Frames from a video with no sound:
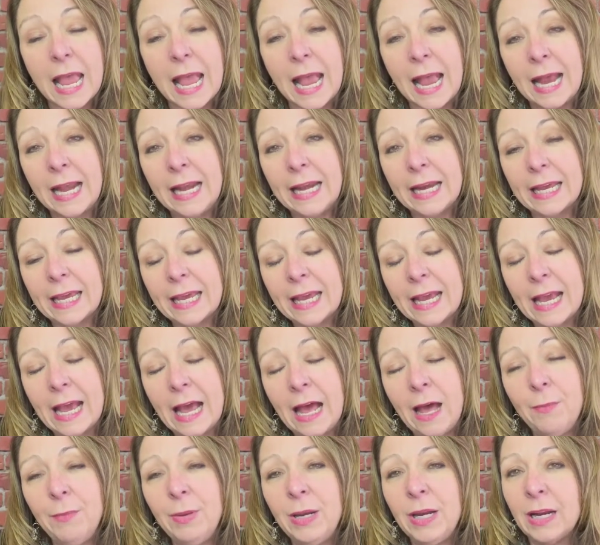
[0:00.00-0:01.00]
And it can
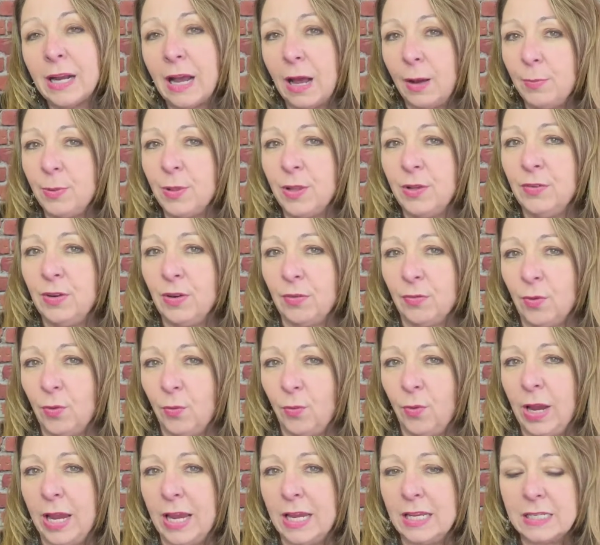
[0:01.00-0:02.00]
come in a couple of different
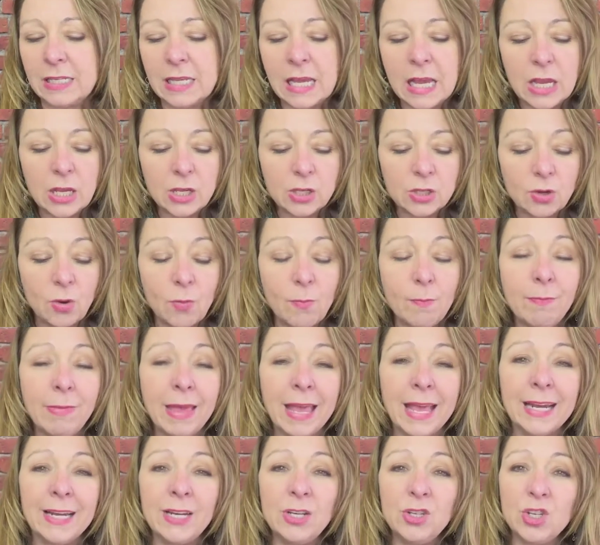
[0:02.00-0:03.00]
ways. So
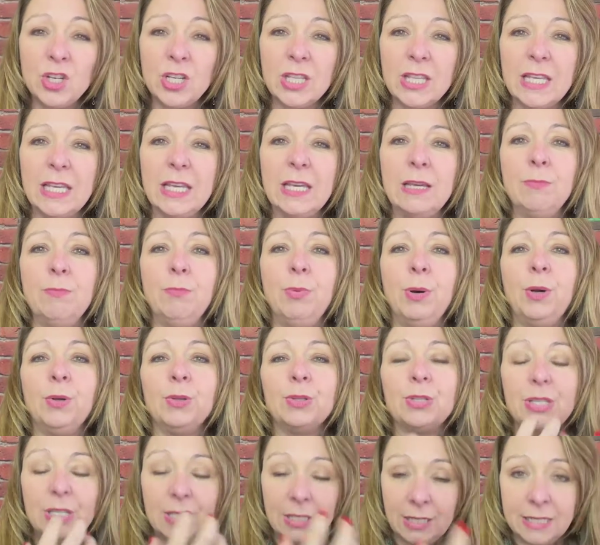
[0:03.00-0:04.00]
managing the
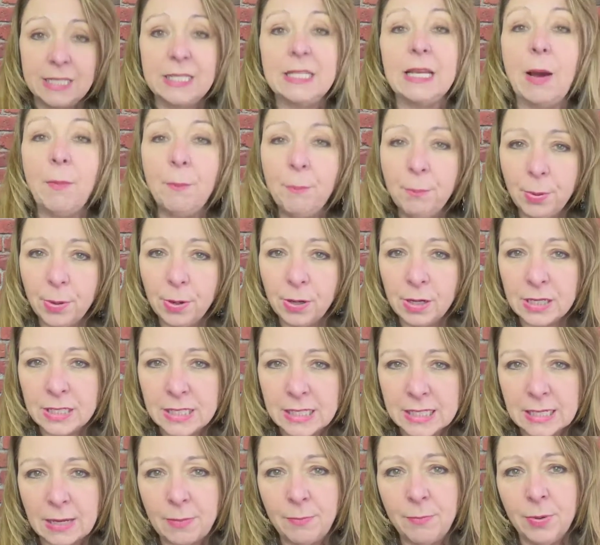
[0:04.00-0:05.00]
impulse to dump on
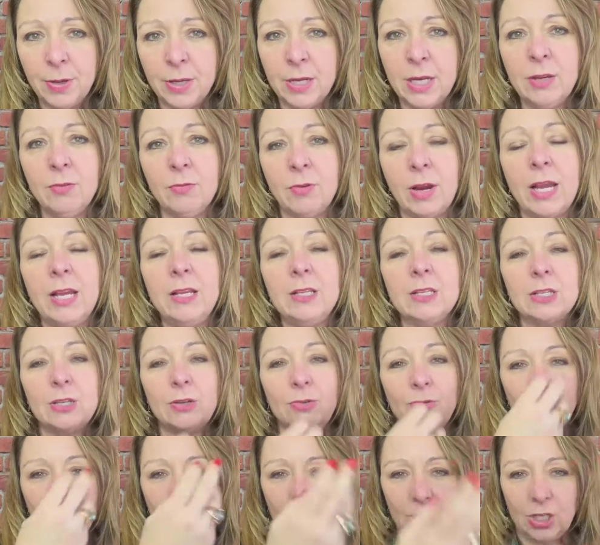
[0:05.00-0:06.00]
somebody, right?
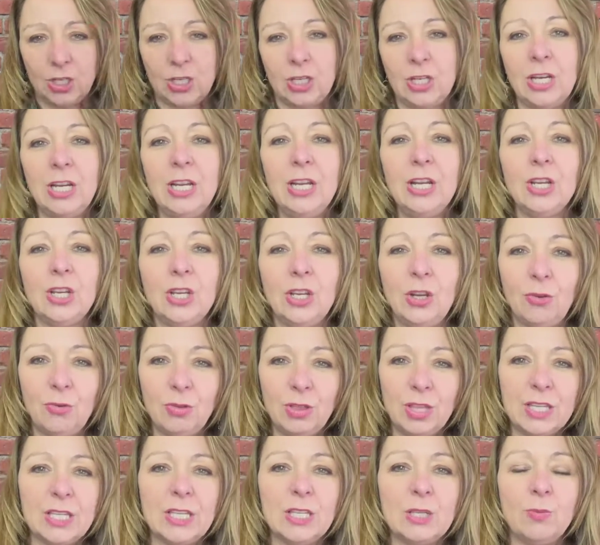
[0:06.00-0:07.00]
So just,
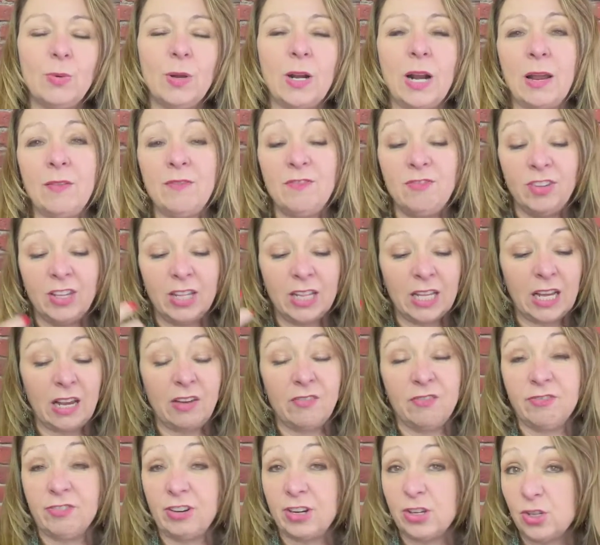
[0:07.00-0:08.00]
this is what I'm feeling,
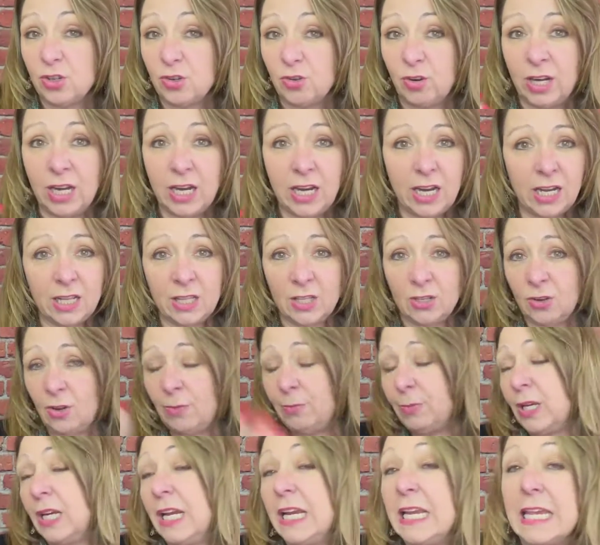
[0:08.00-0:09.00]
I'm frustrated, and so
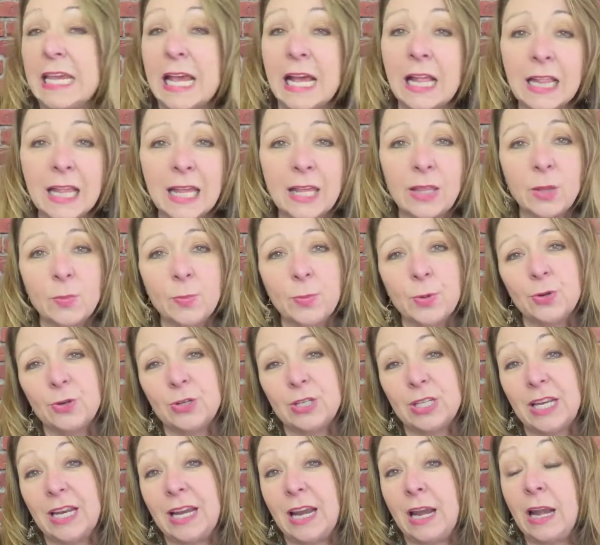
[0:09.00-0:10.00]
I'm going to yell at the
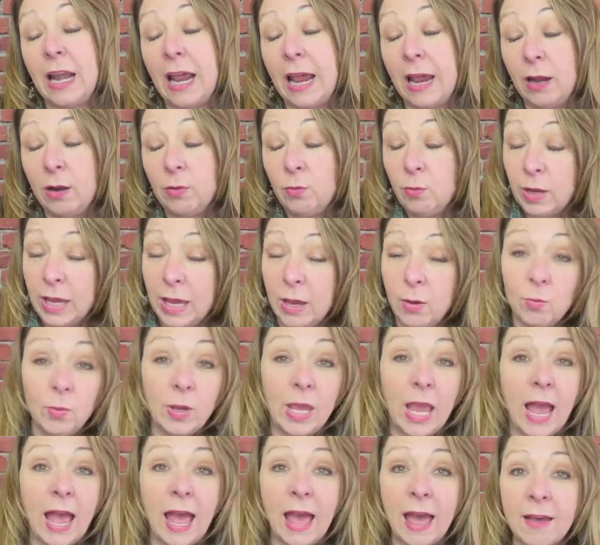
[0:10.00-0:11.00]
person. And again, we
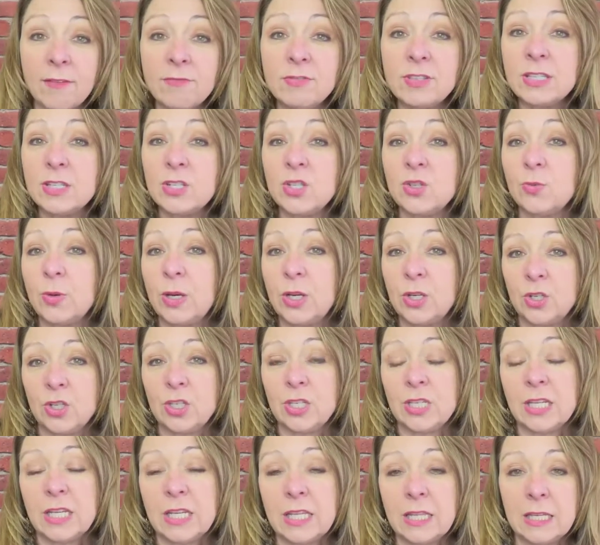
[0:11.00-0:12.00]
have
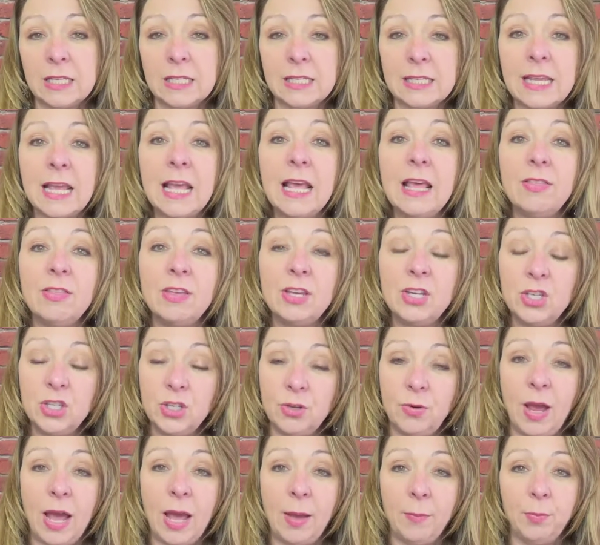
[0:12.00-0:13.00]
situations like this that
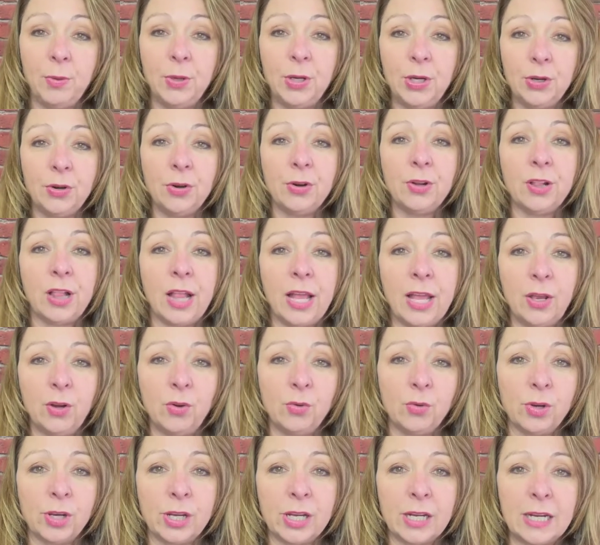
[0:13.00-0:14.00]
do happen in our client
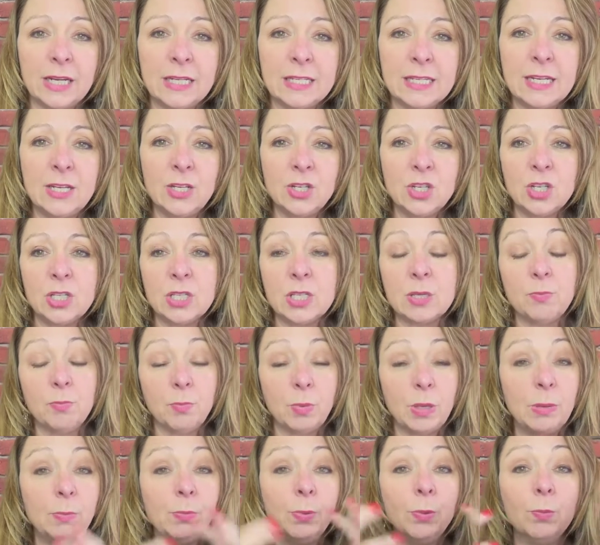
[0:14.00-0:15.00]
organizations and
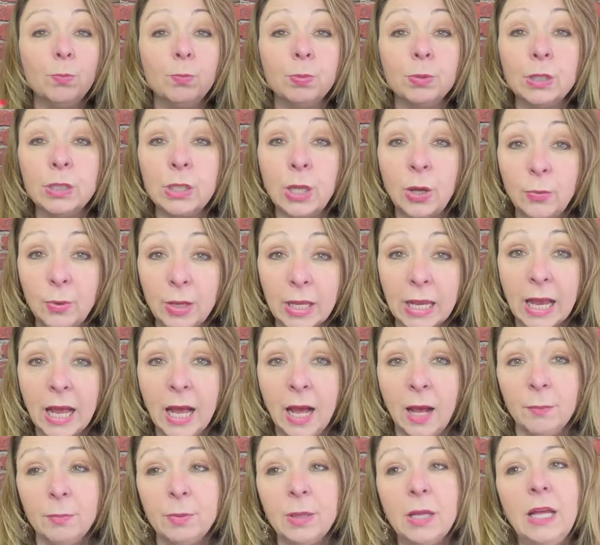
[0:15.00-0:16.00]
people blowing
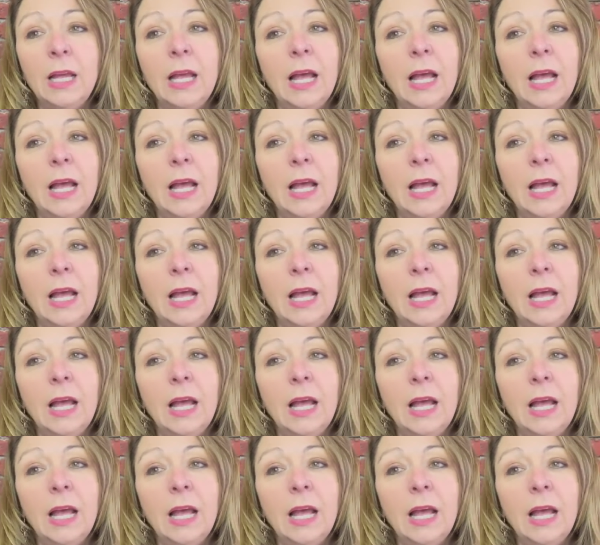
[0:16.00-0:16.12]
up.